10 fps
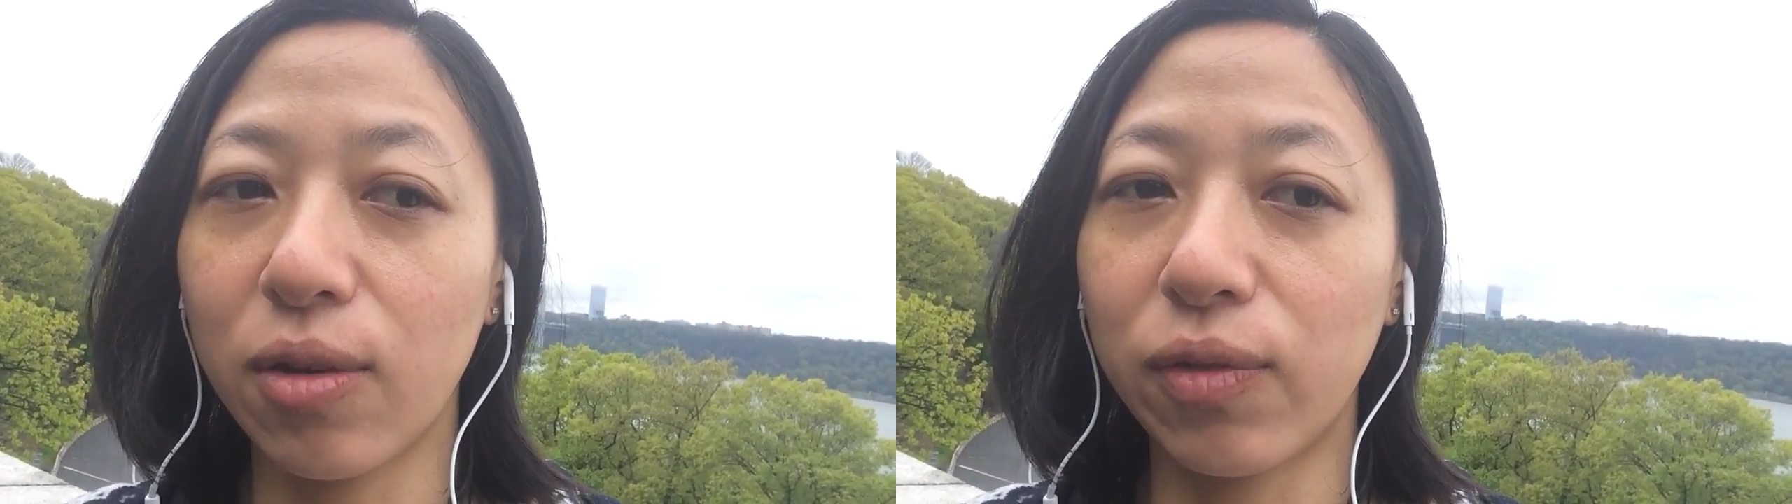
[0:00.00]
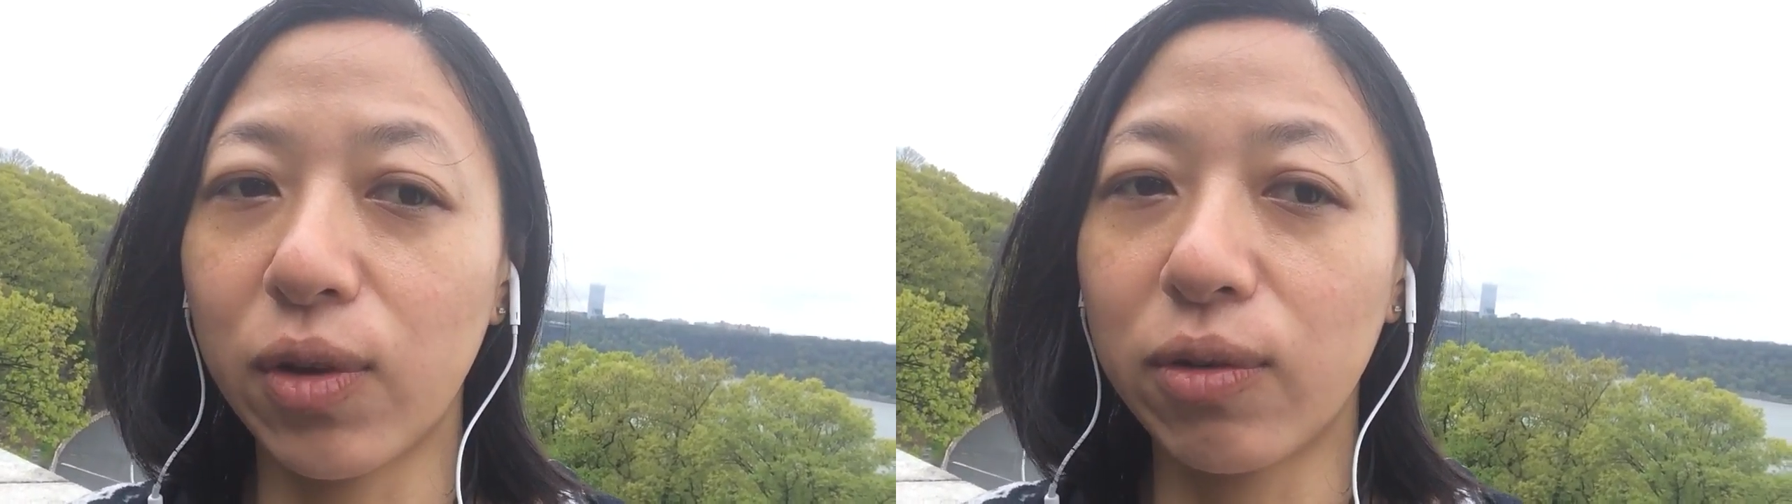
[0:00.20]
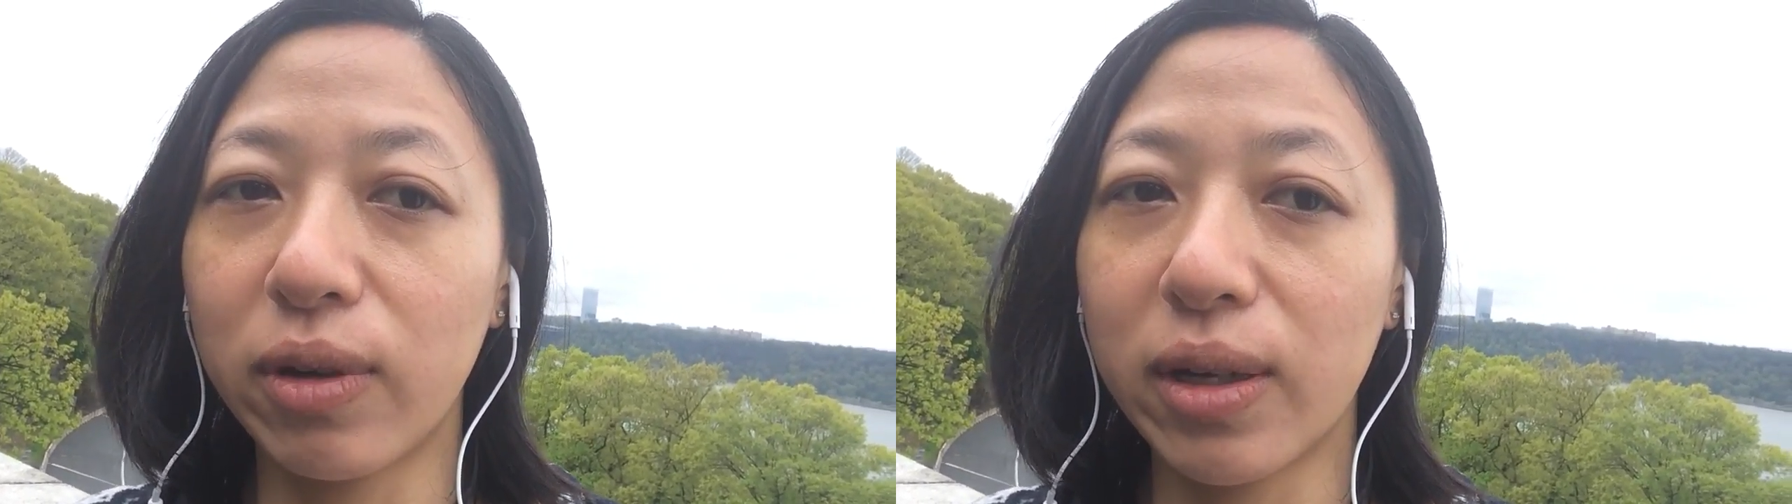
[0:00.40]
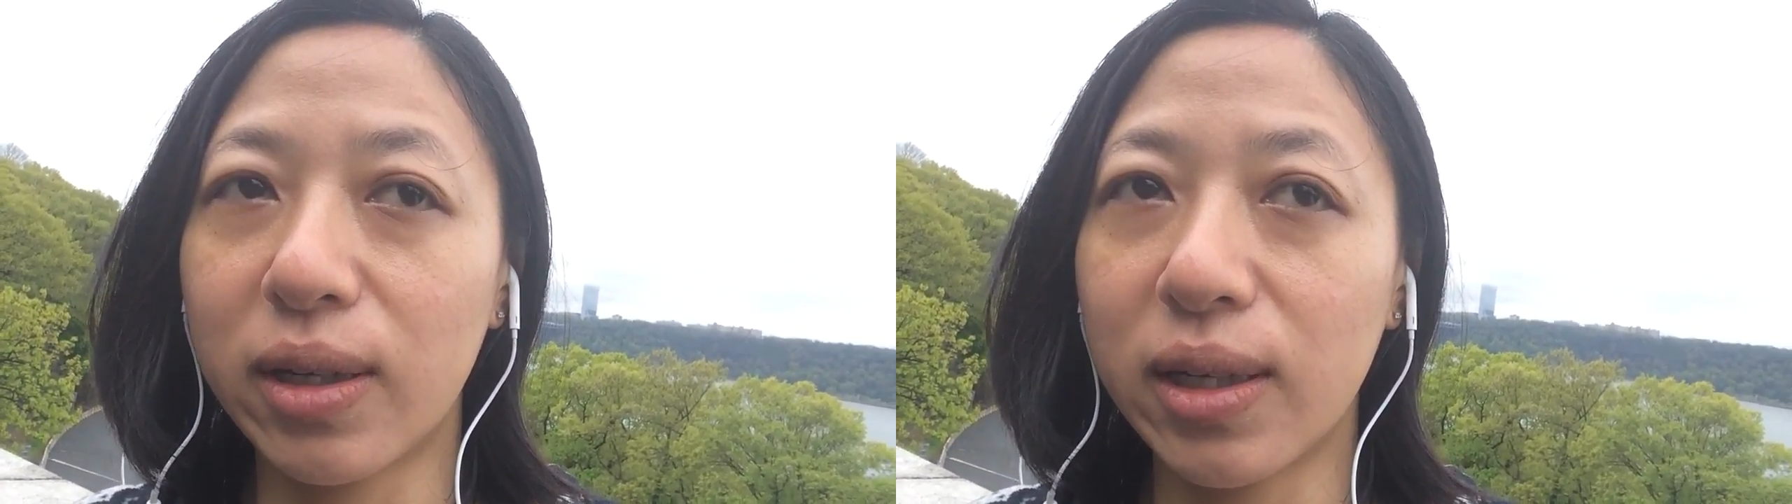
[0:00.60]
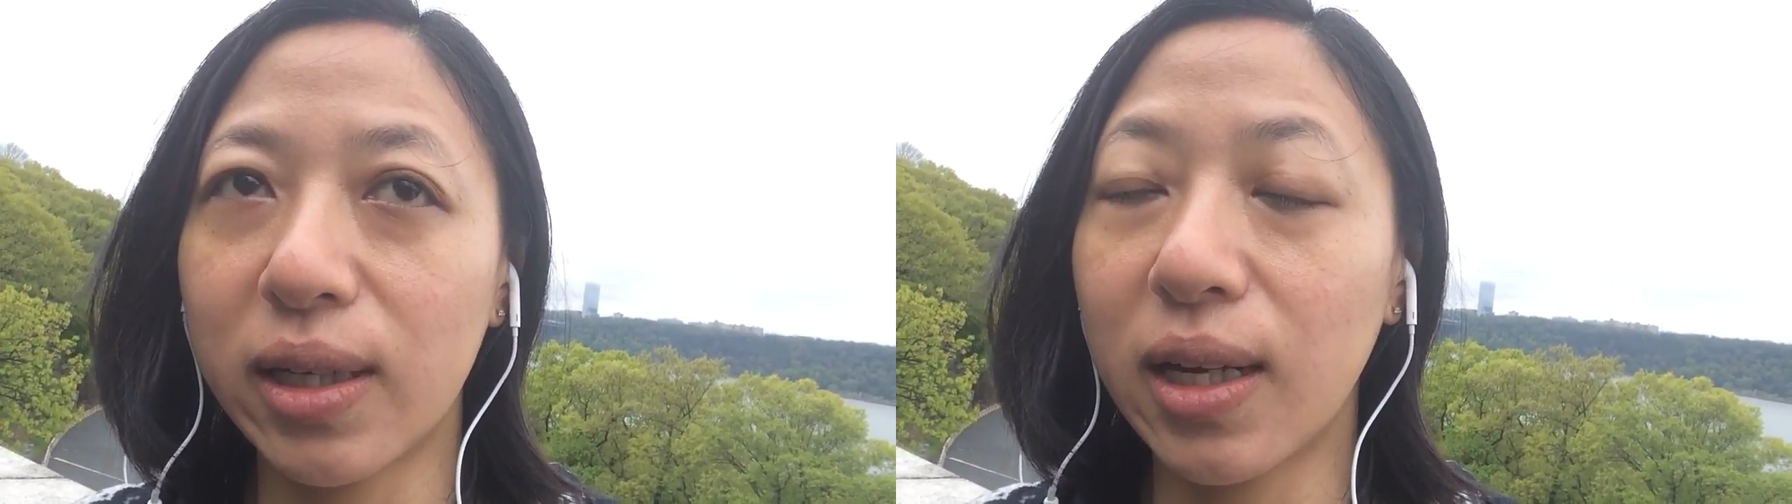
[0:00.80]
if you
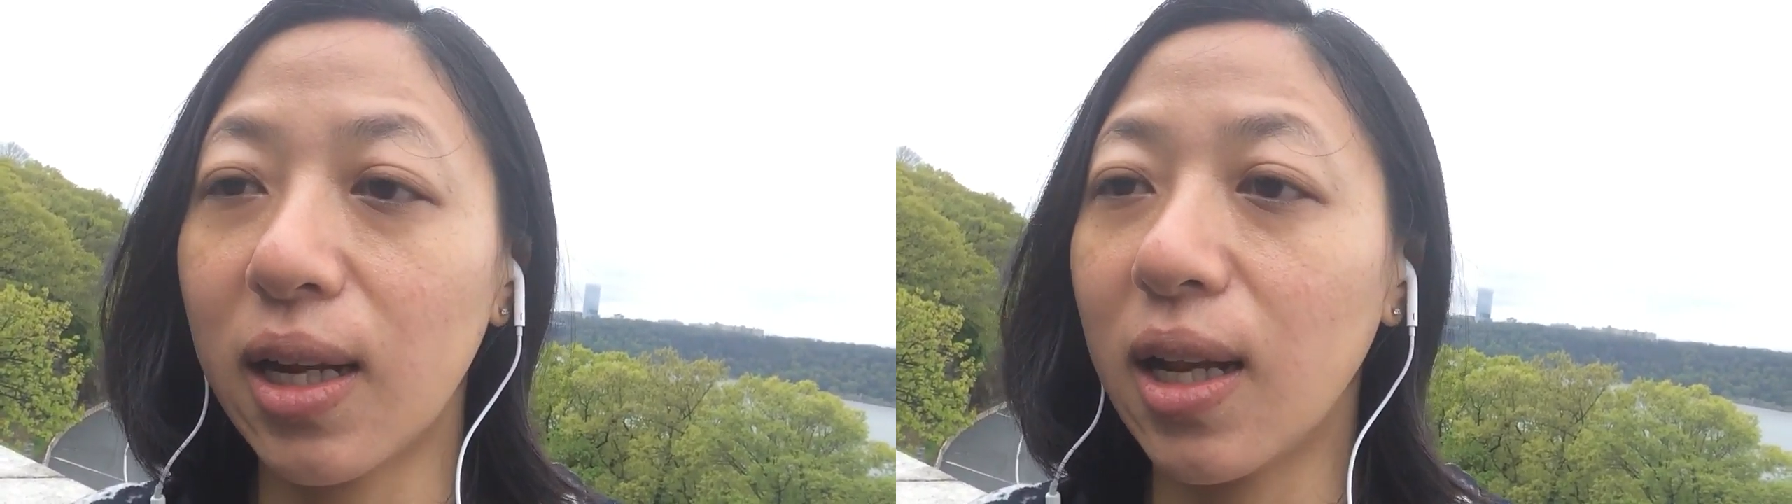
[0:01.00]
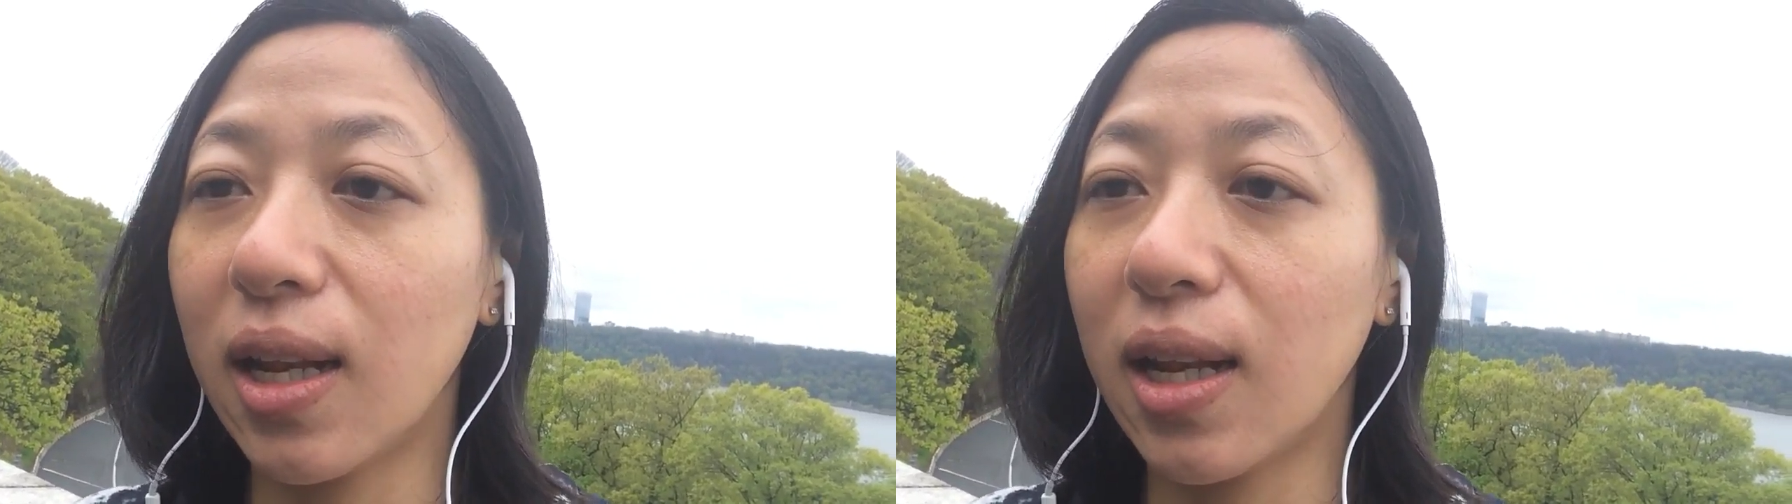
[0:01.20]
really